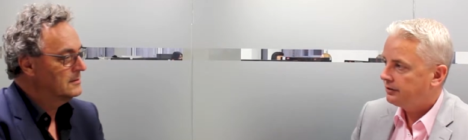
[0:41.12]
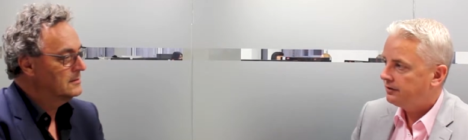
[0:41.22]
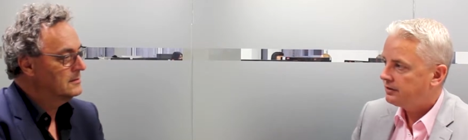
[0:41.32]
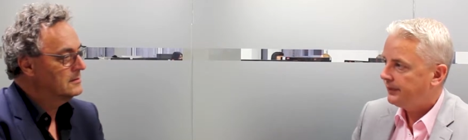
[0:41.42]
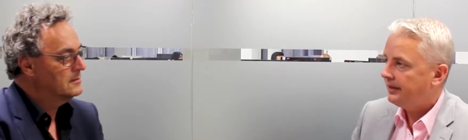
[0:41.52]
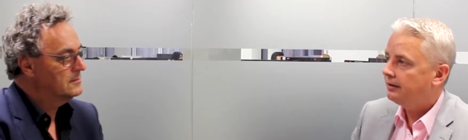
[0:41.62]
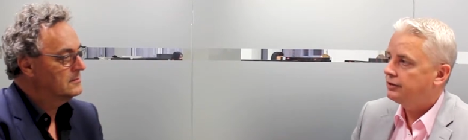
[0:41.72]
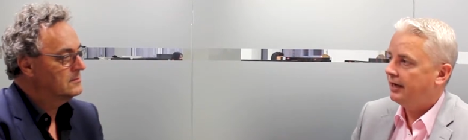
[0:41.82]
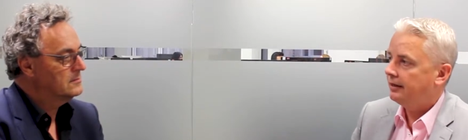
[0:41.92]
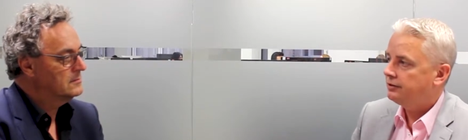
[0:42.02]
Speaker 1: and the speed
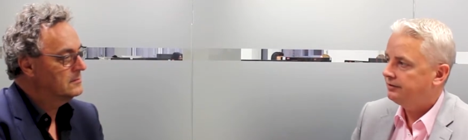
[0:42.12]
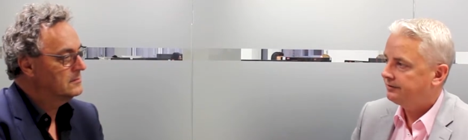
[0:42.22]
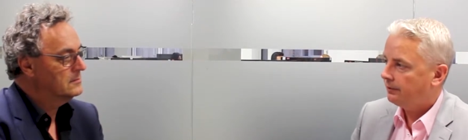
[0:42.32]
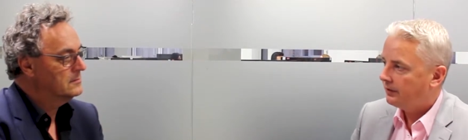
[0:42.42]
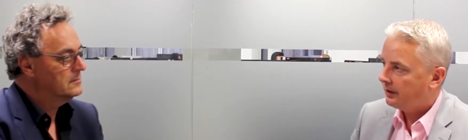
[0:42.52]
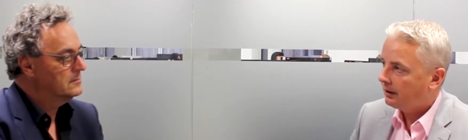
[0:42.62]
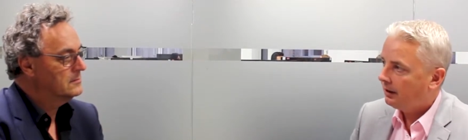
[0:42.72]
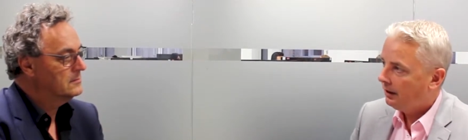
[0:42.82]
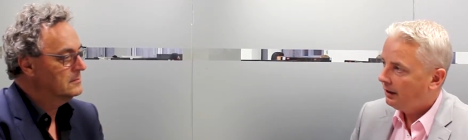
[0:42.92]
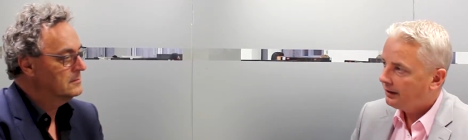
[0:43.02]
of change is
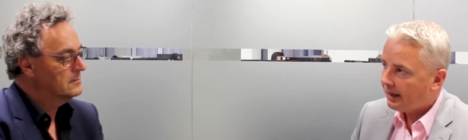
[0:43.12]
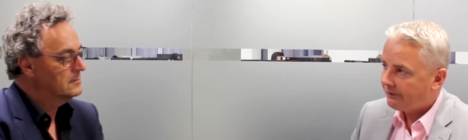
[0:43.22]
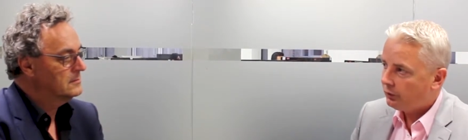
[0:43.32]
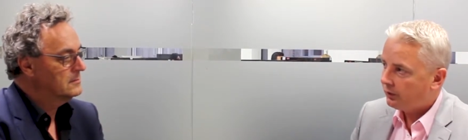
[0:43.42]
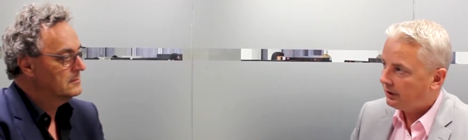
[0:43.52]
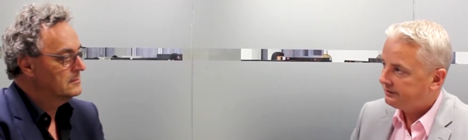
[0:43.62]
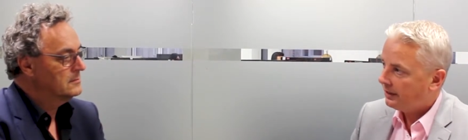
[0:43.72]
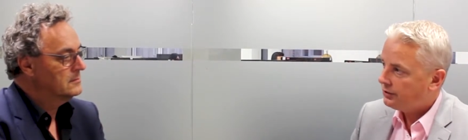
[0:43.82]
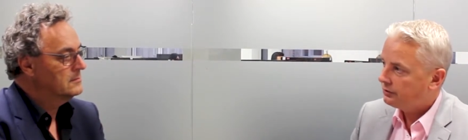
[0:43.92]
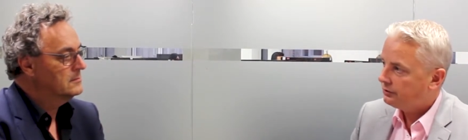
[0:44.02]
something that every
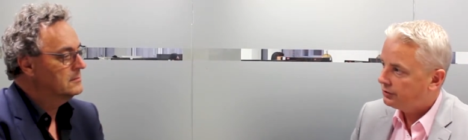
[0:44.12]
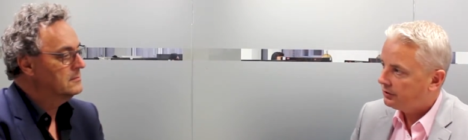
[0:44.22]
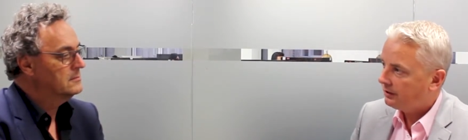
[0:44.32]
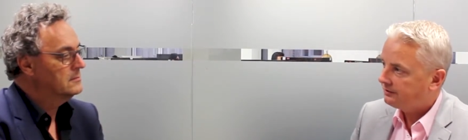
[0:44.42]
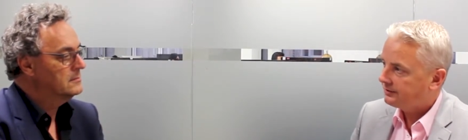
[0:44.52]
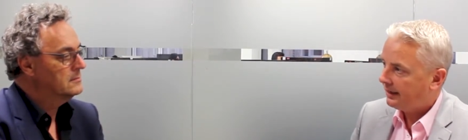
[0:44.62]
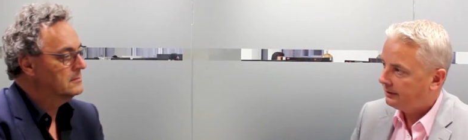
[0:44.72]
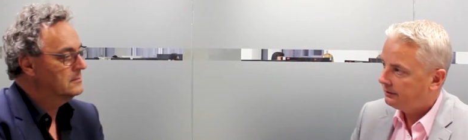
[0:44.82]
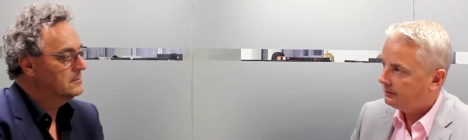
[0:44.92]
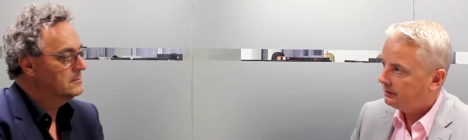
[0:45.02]
organisation should
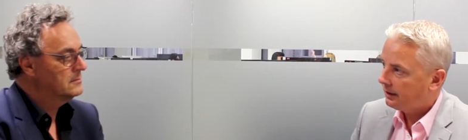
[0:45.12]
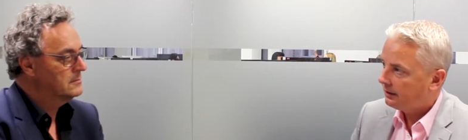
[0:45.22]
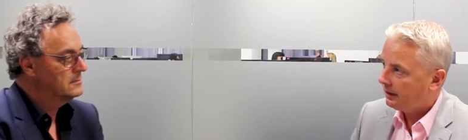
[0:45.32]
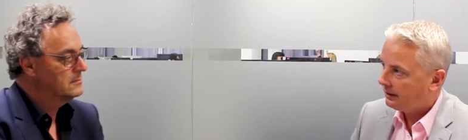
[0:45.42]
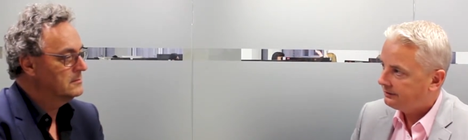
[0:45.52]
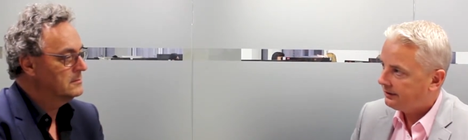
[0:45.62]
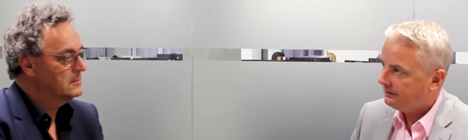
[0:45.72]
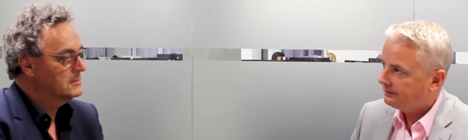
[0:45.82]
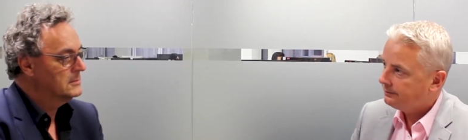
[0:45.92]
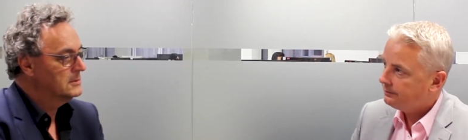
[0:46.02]
understand and, and, and
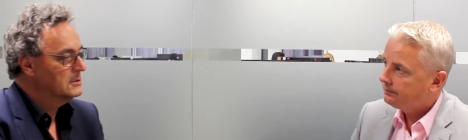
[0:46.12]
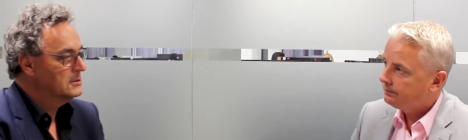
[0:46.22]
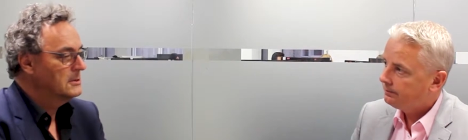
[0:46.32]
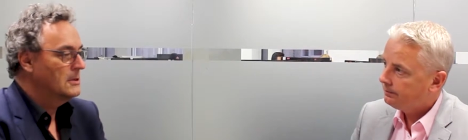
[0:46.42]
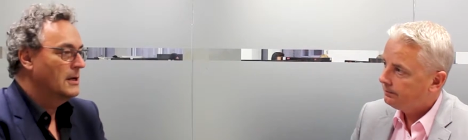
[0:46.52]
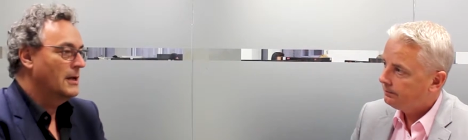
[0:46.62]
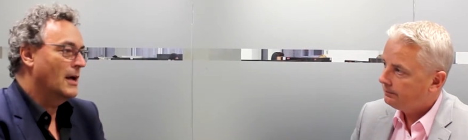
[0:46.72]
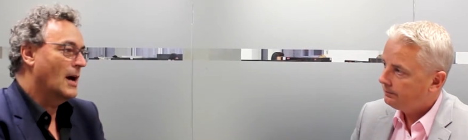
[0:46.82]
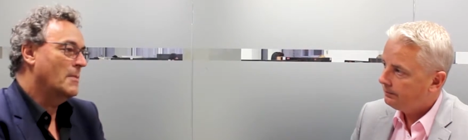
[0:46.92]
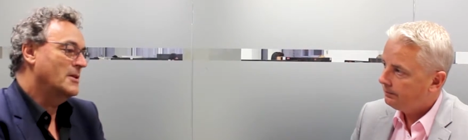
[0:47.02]
assess?
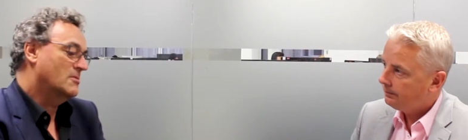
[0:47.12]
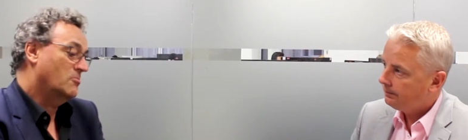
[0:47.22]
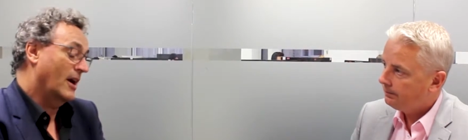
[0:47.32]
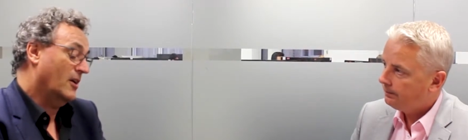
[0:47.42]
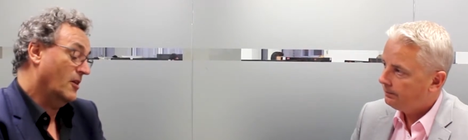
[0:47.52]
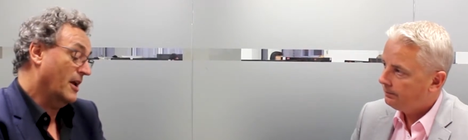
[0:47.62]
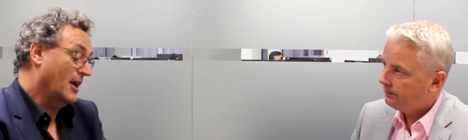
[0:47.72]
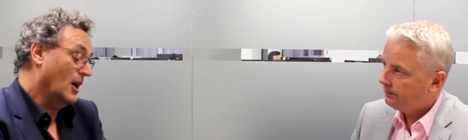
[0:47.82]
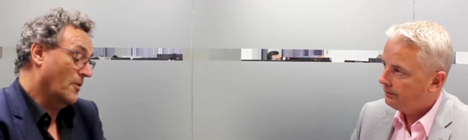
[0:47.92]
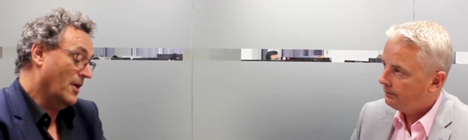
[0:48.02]
Speaker 2: Yeah, I mean, it's quite clear
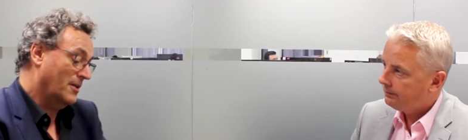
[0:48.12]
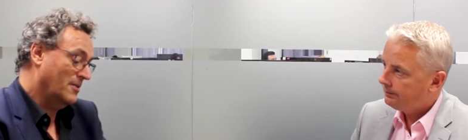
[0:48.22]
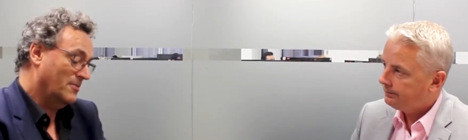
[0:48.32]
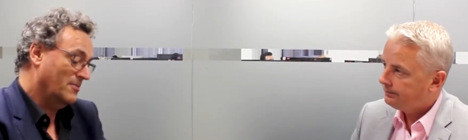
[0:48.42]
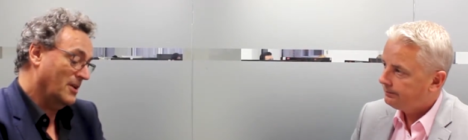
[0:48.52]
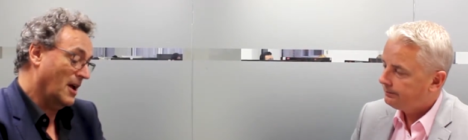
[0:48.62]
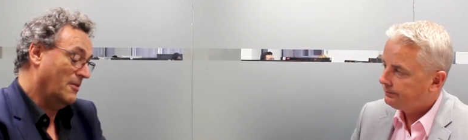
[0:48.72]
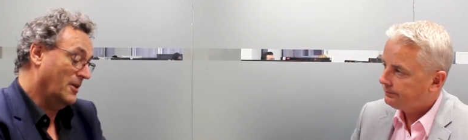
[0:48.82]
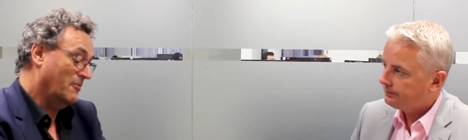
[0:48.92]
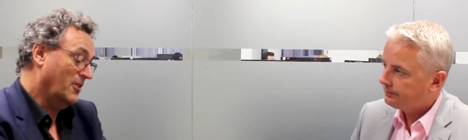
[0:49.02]
now that I
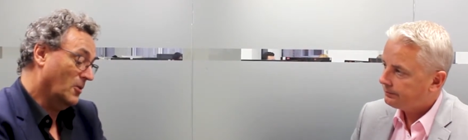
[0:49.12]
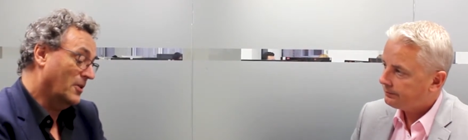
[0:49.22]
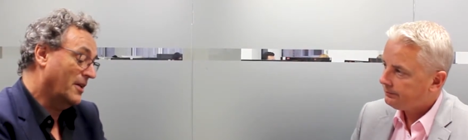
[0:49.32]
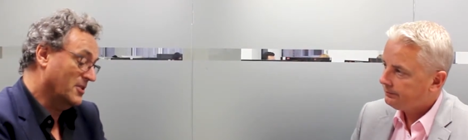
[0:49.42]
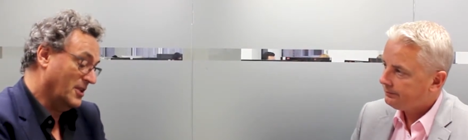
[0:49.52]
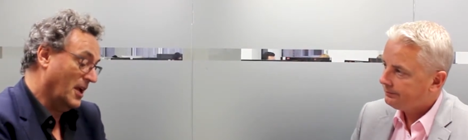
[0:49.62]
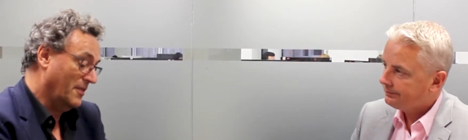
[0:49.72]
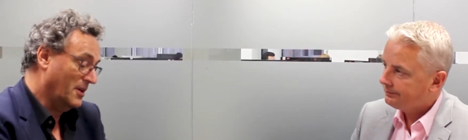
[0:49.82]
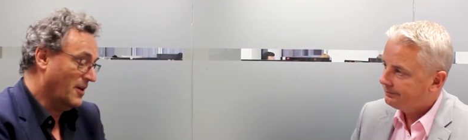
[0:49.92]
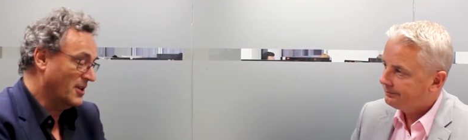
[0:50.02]
think if you don't
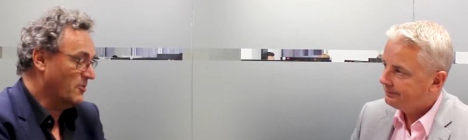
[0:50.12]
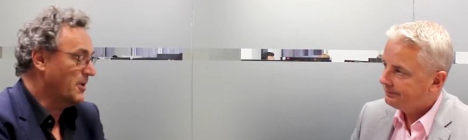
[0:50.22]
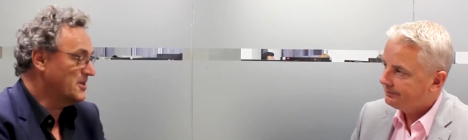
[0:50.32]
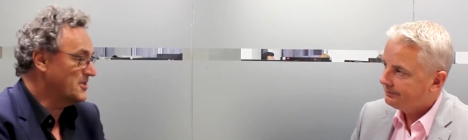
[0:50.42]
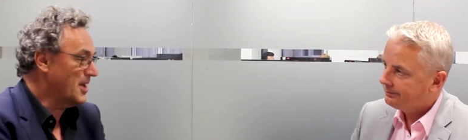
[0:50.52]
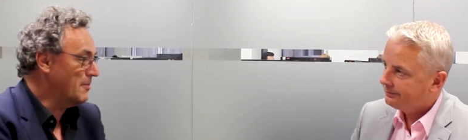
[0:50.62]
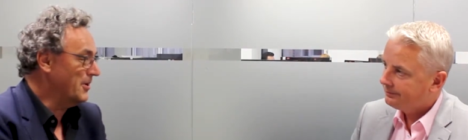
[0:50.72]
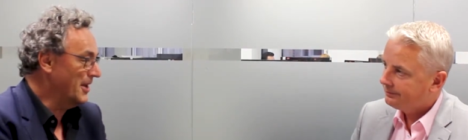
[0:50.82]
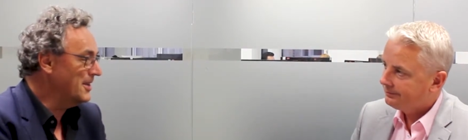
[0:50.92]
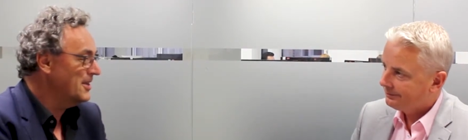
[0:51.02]
understand that transformation is
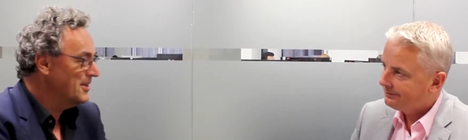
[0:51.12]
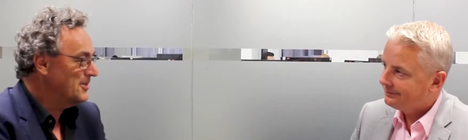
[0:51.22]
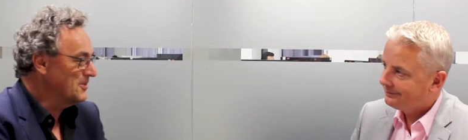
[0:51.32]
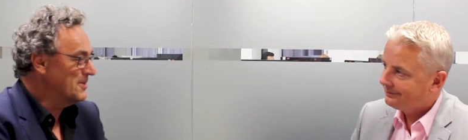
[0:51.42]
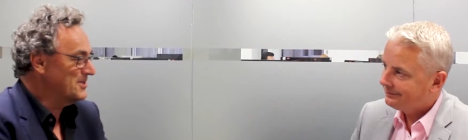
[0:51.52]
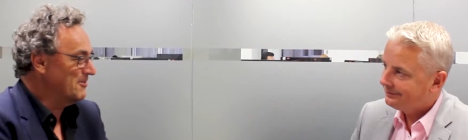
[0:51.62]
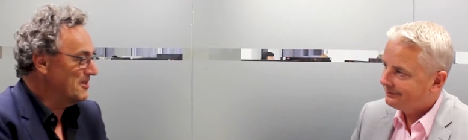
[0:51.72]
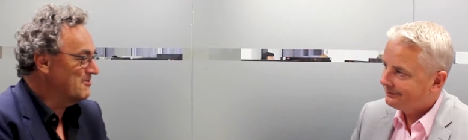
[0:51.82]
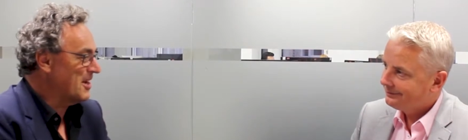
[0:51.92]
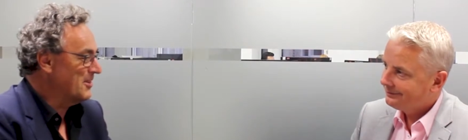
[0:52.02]
happening, you must
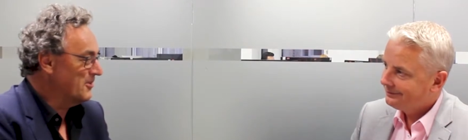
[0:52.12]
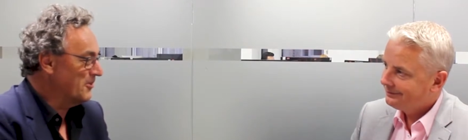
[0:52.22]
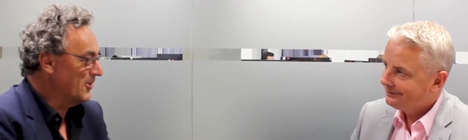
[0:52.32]
have lived under a